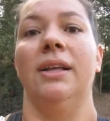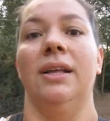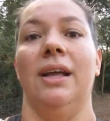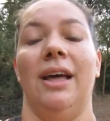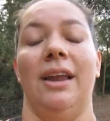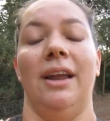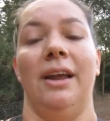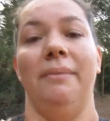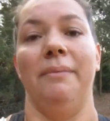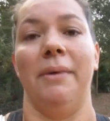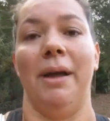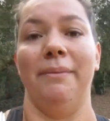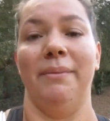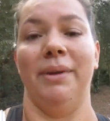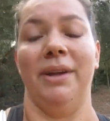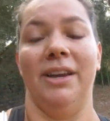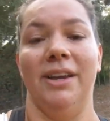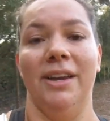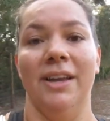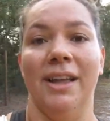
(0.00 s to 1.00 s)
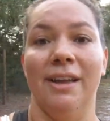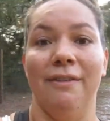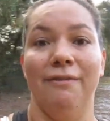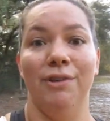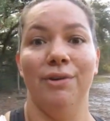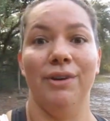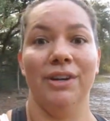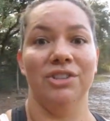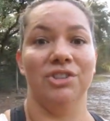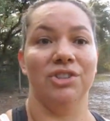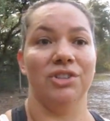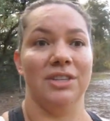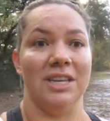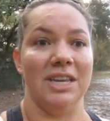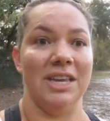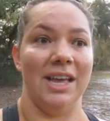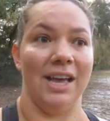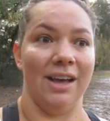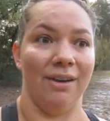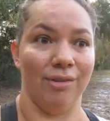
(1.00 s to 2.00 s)
I, I mean, if you can just
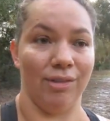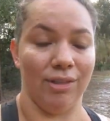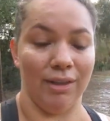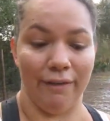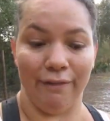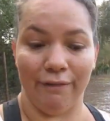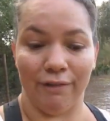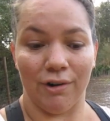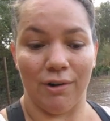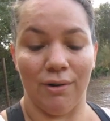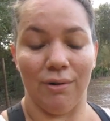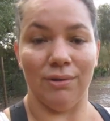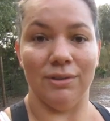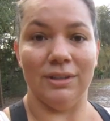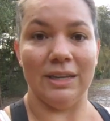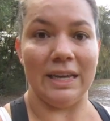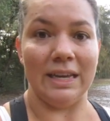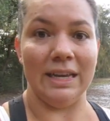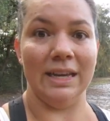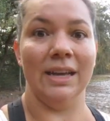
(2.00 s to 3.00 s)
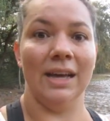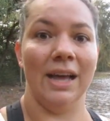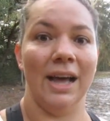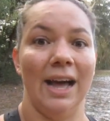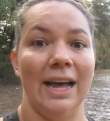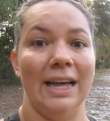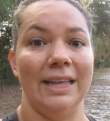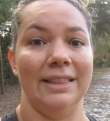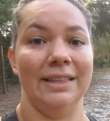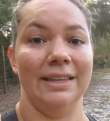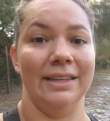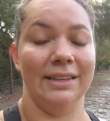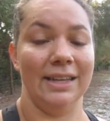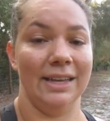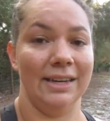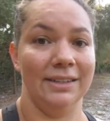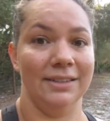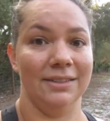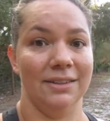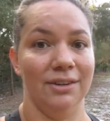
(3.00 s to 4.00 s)
eat healthy for a whole day, I think
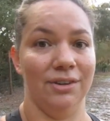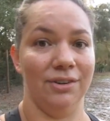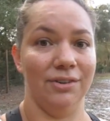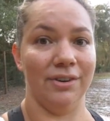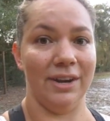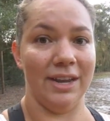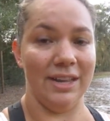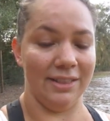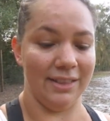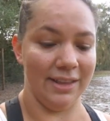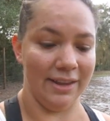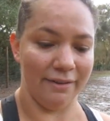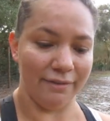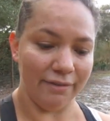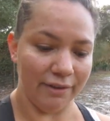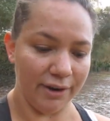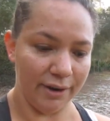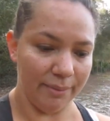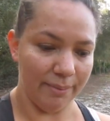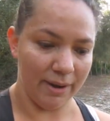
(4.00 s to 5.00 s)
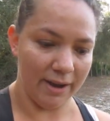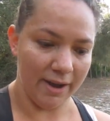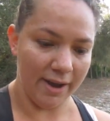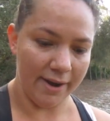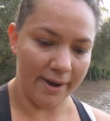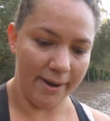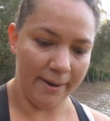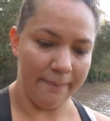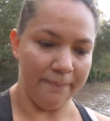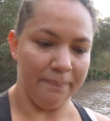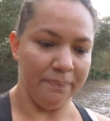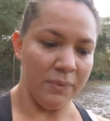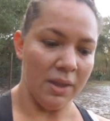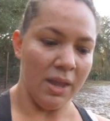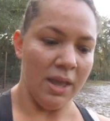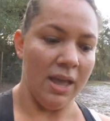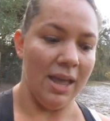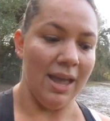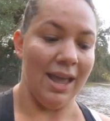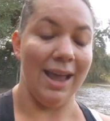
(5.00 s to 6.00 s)
that is a great thing for your body
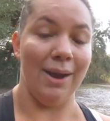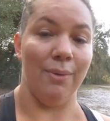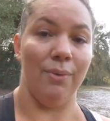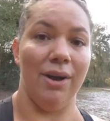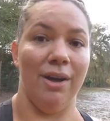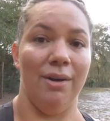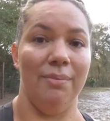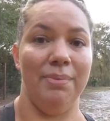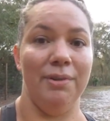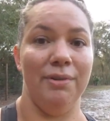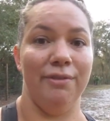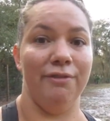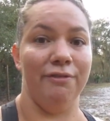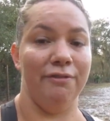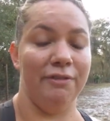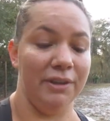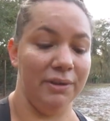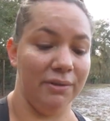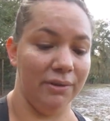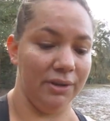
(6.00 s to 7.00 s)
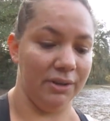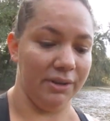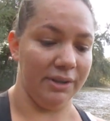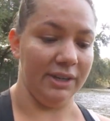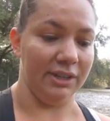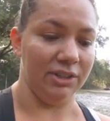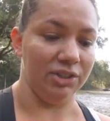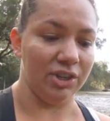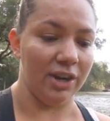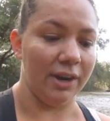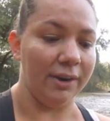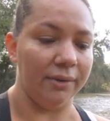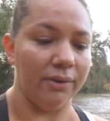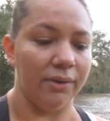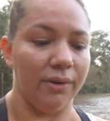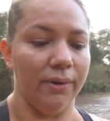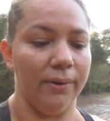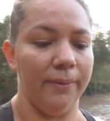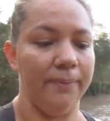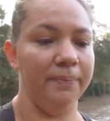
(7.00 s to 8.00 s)
and will help you feel good in
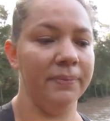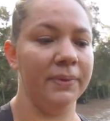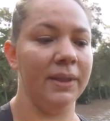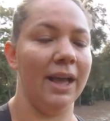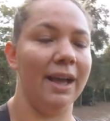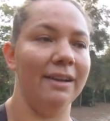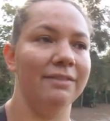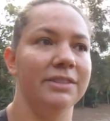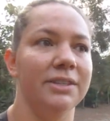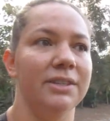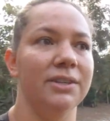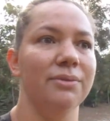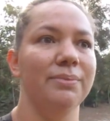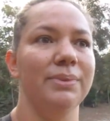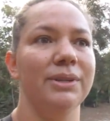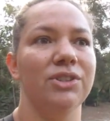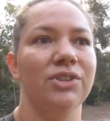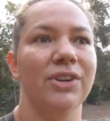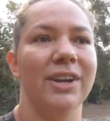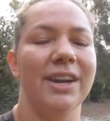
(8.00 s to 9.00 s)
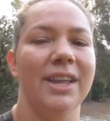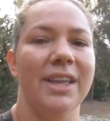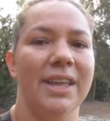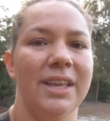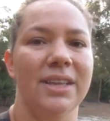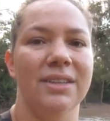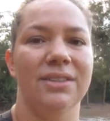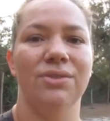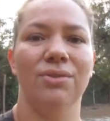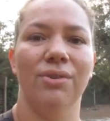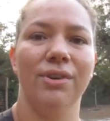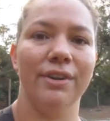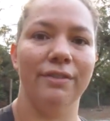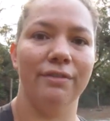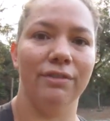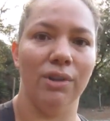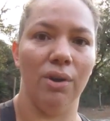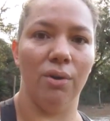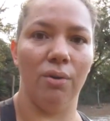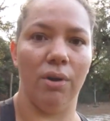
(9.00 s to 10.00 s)
general. I've still been trying to eat sort of
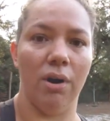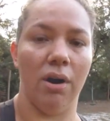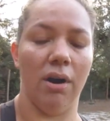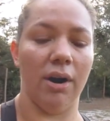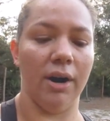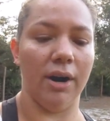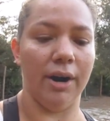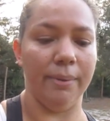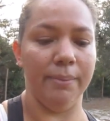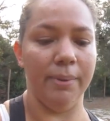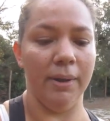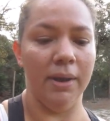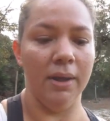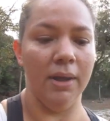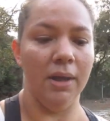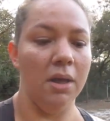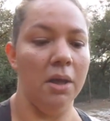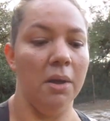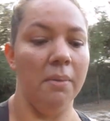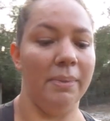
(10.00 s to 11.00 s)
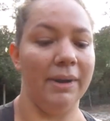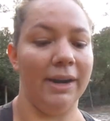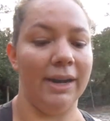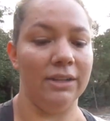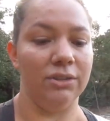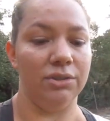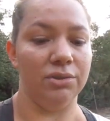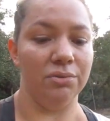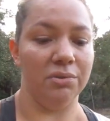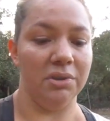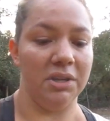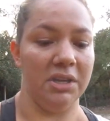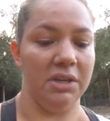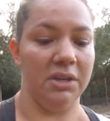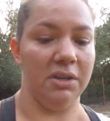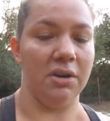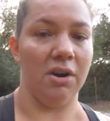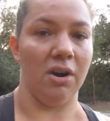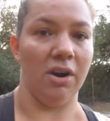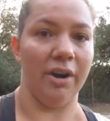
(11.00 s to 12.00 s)
low carb, but I do
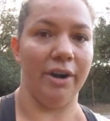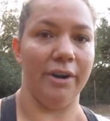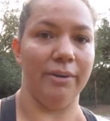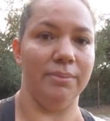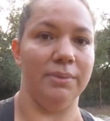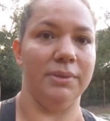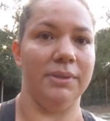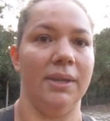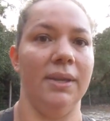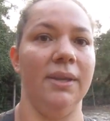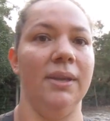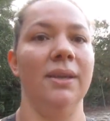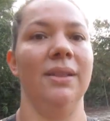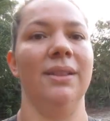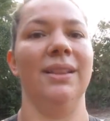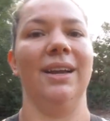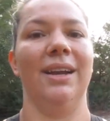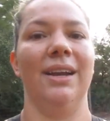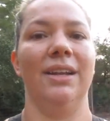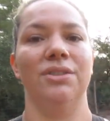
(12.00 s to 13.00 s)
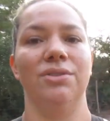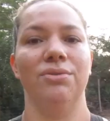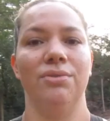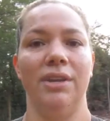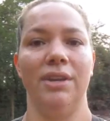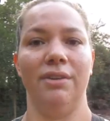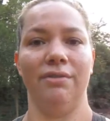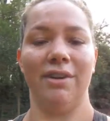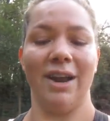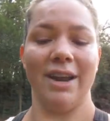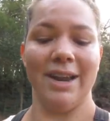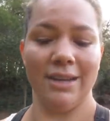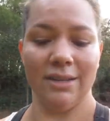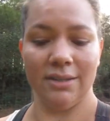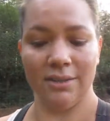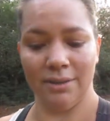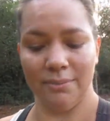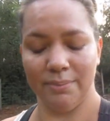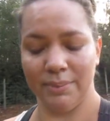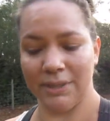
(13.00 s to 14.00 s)
eat carbs. Like I do eat
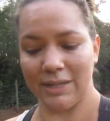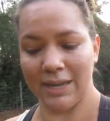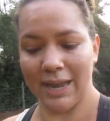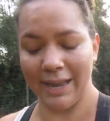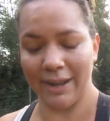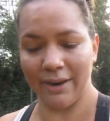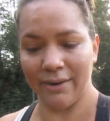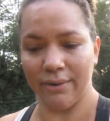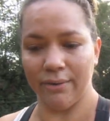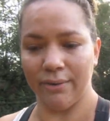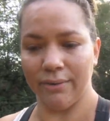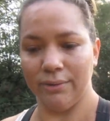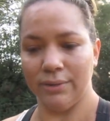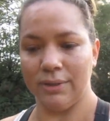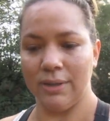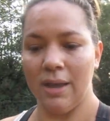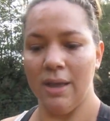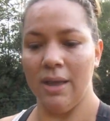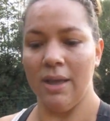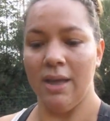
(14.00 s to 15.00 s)
rice and potatoes.